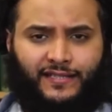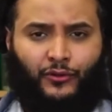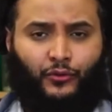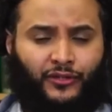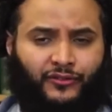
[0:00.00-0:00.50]

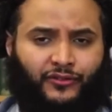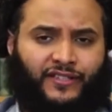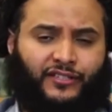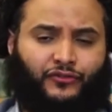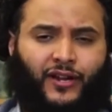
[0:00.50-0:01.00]
according to
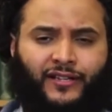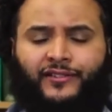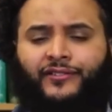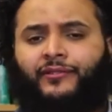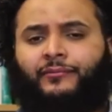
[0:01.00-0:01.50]
these
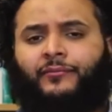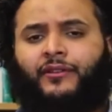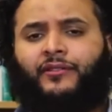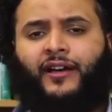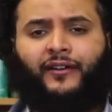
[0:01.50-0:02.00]
detractors
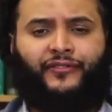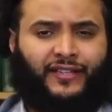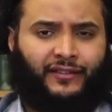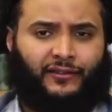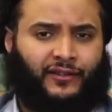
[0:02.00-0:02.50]
that I've
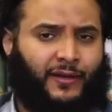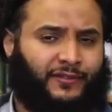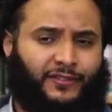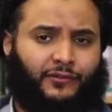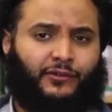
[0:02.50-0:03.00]
seen their
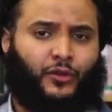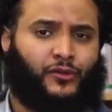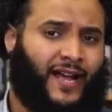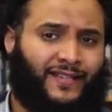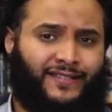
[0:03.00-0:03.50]
material on
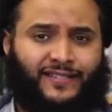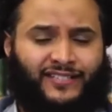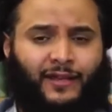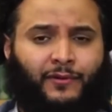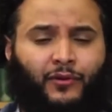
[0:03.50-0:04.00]

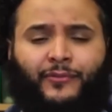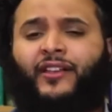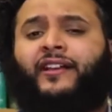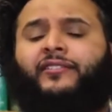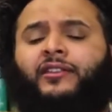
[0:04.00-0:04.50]
anti-Islamic websites,